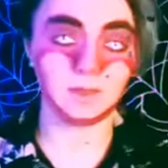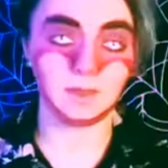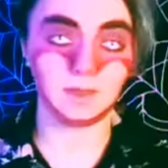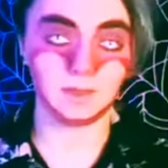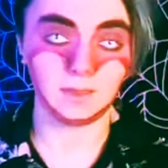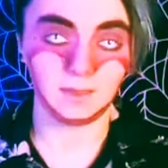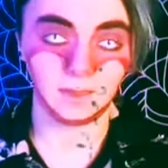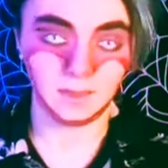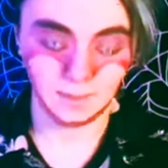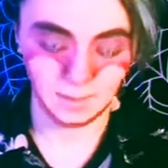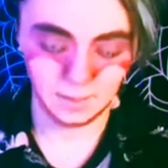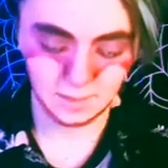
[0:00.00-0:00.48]

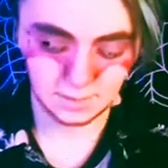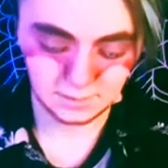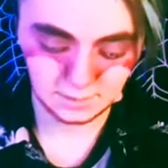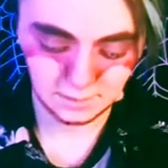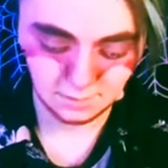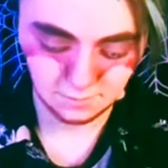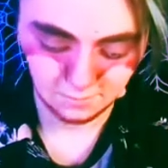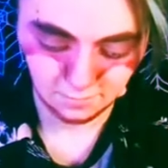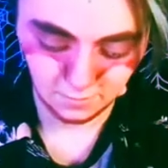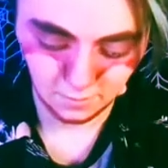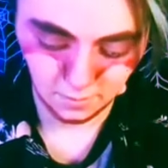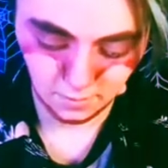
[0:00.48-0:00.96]
I got
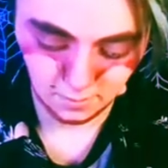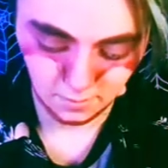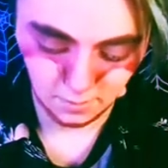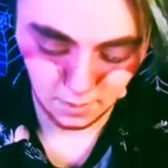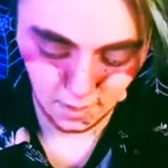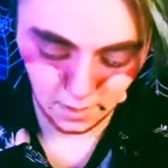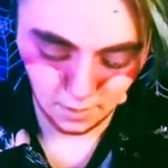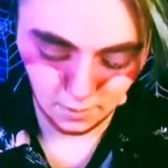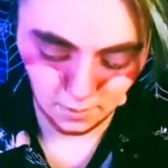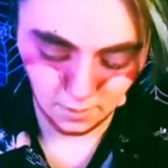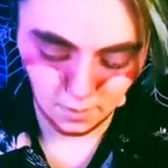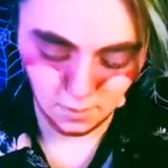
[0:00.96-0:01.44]
something for you
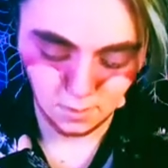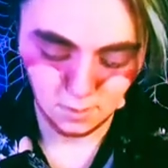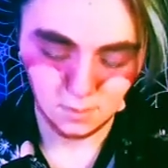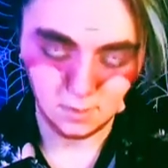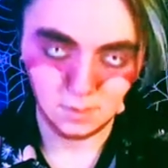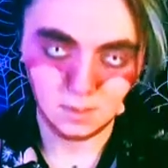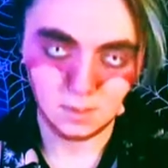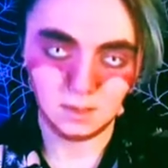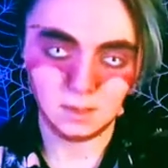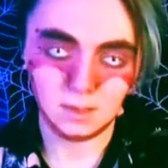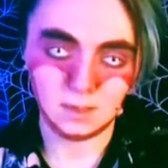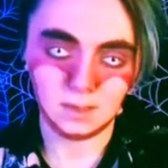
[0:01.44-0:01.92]
now.
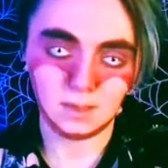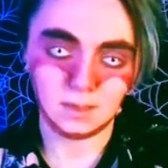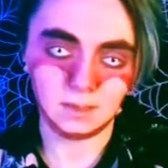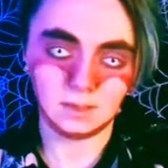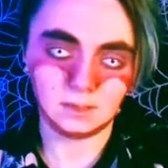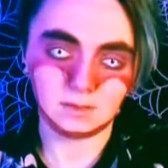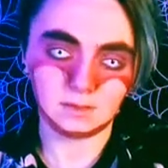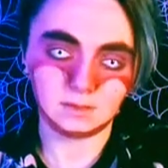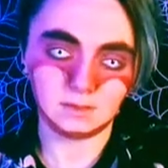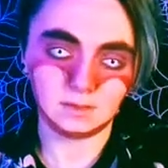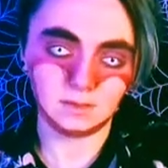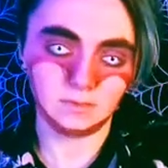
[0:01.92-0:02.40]

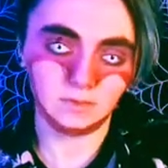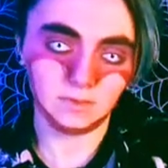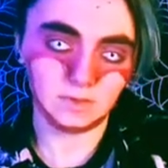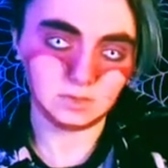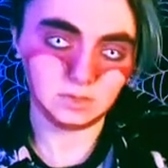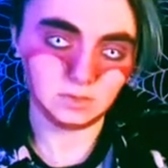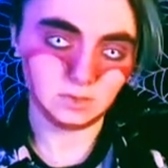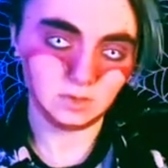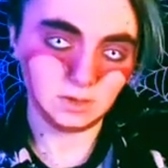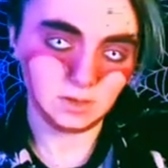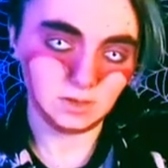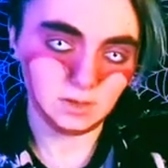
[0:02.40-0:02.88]
It's the
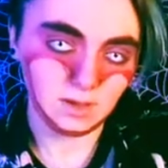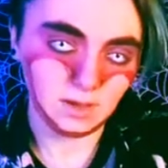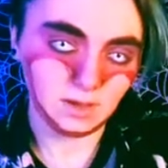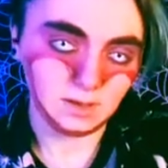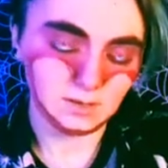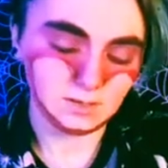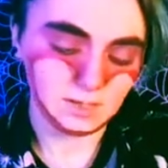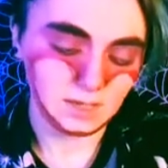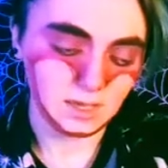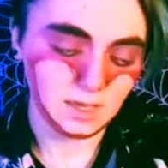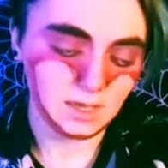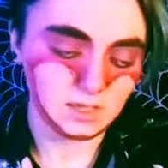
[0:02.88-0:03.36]
original containers.
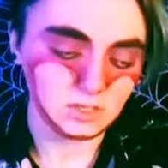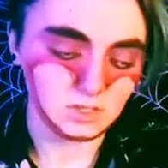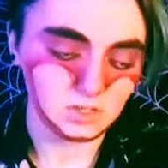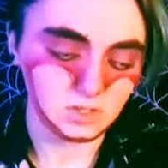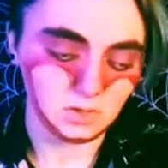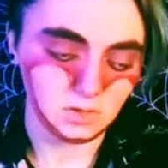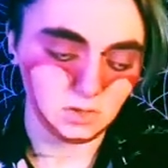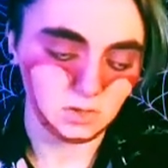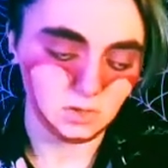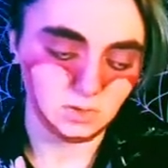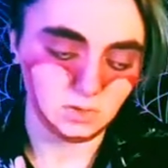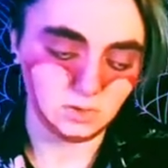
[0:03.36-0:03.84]
I can't show
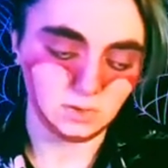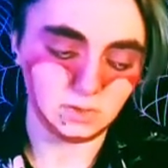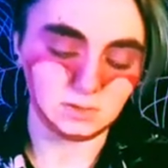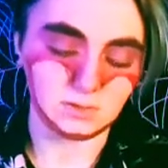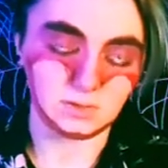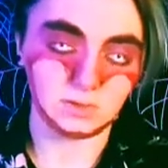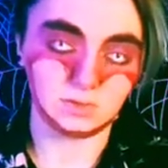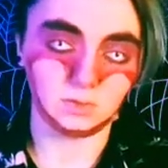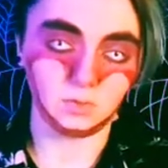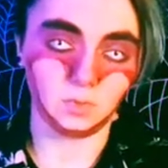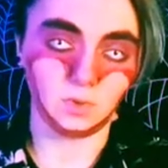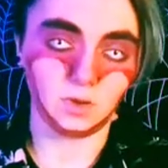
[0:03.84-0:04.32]
you because
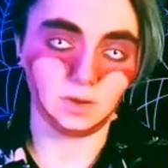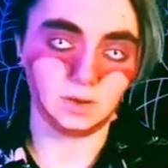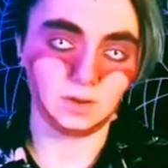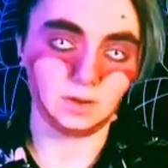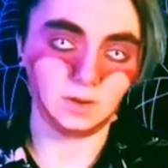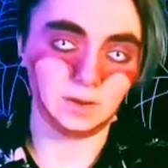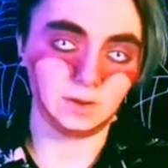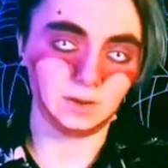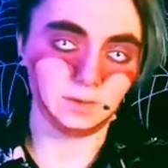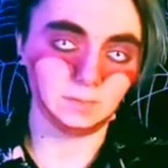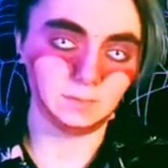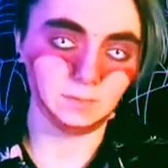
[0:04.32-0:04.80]
there's water
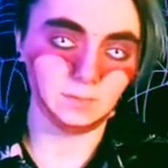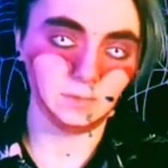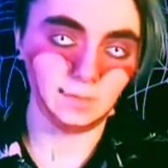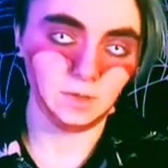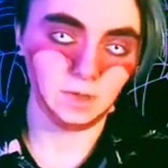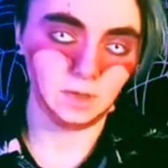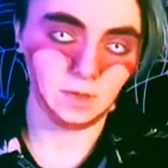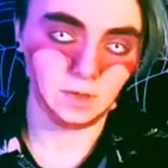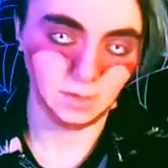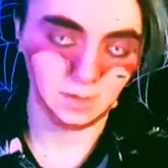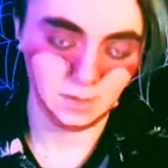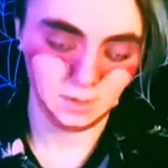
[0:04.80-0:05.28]
in them.
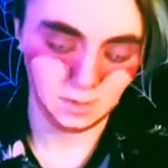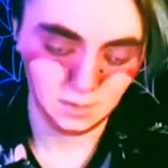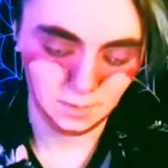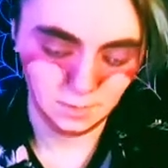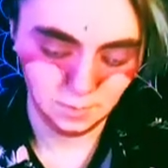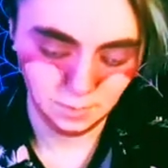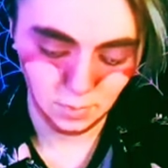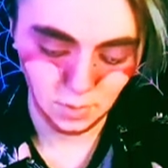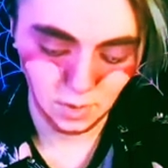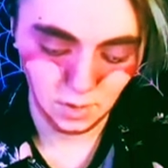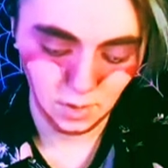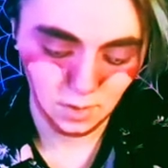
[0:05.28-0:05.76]

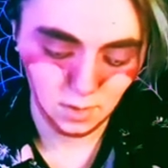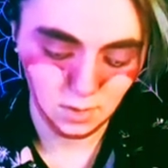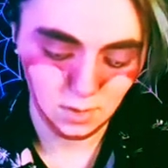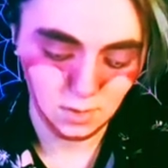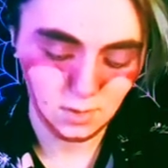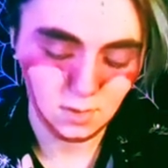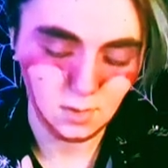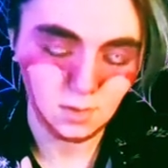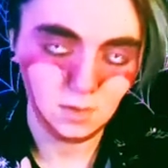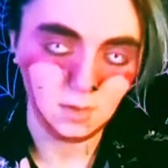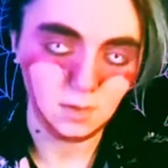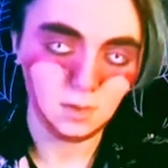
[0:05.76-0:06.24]
But,
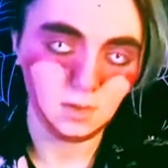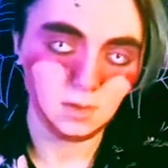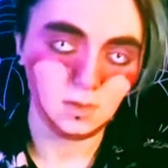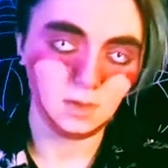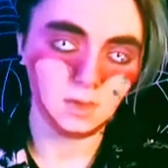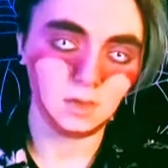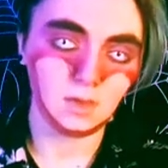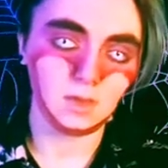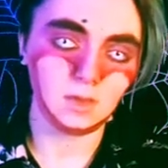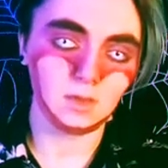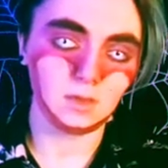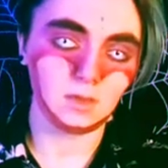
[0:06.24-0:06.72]

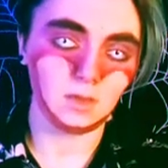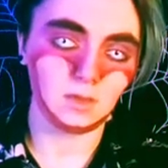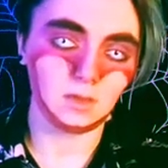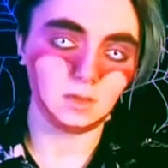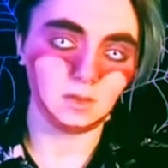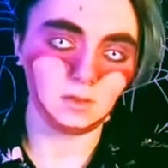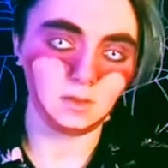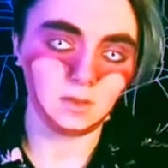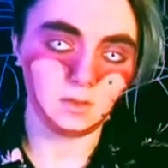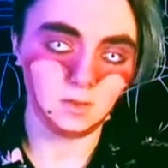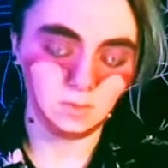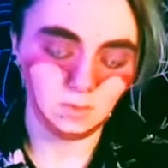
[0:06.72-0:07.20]
here you
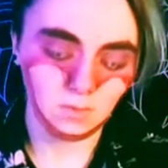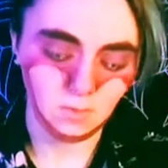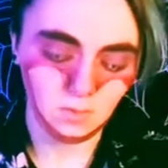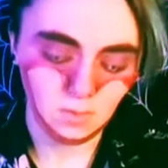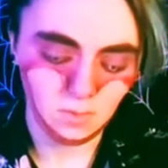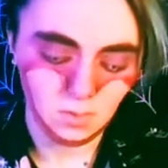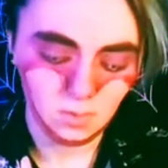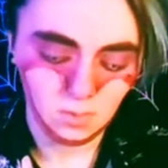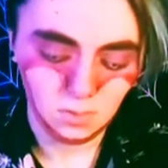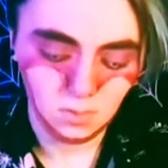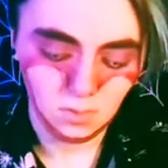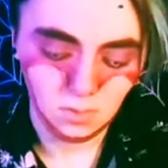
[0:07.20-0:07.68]
go.
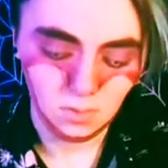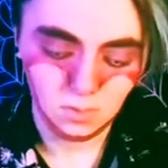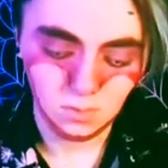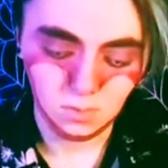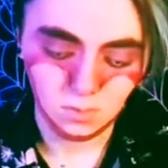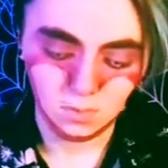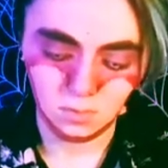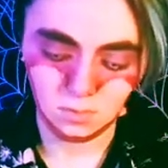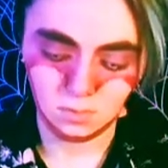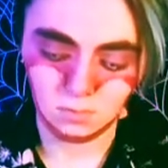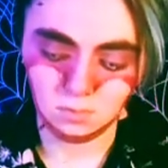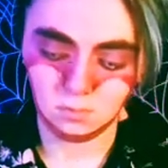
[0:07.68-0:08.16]

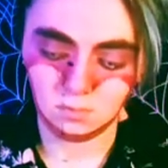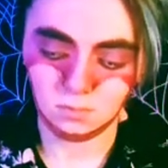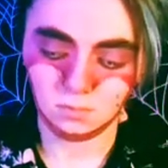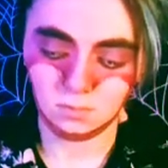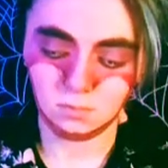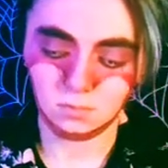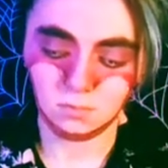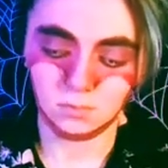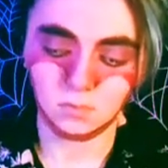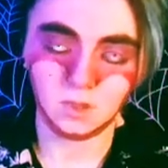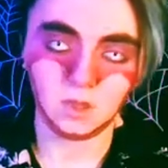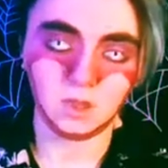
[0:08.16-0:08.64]

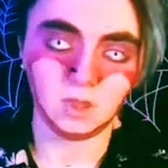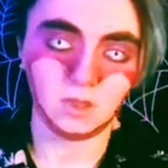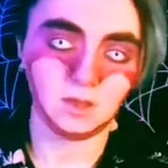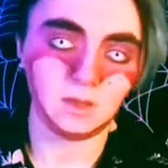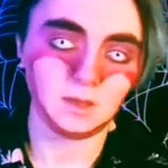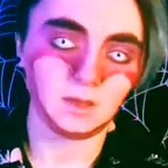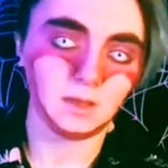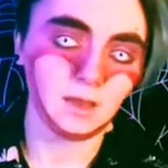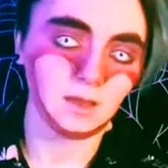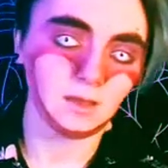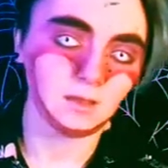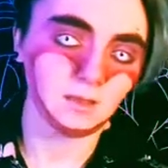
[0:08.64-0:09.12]
I
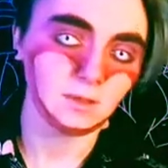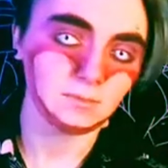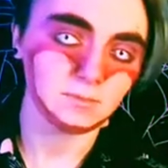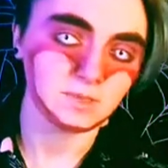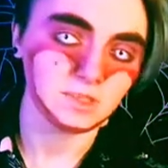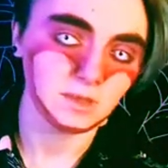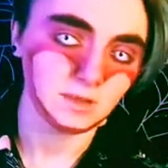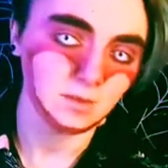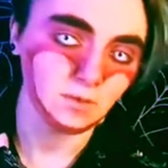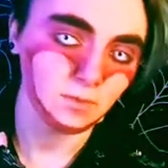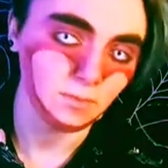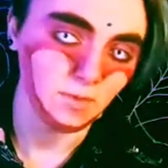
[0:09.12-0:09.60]
got
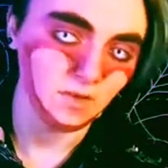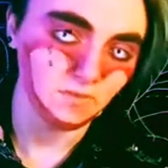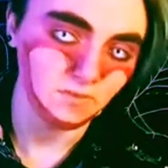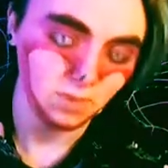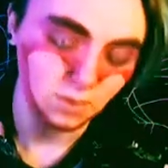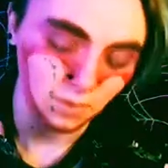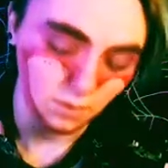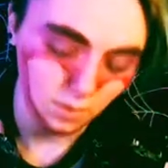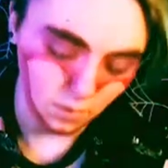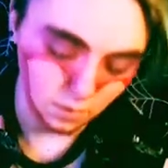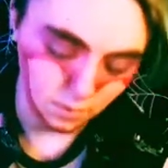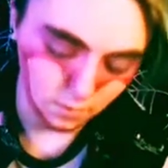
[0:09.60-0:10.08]
lipstick on my
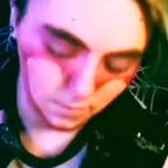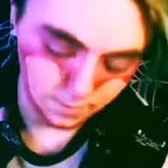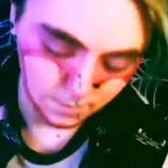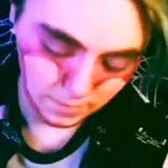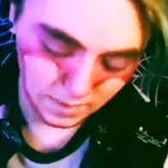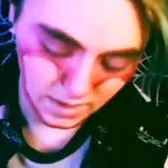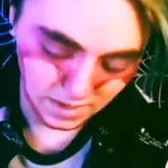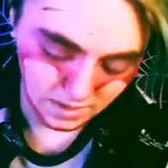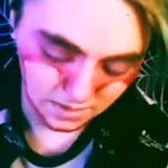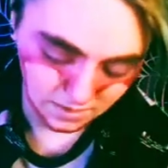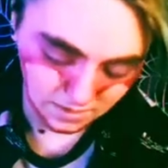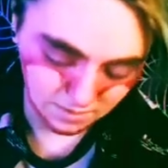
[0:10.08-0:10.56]
finger.
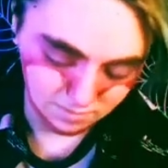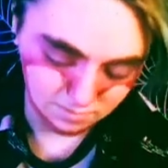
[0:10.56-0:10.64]
That's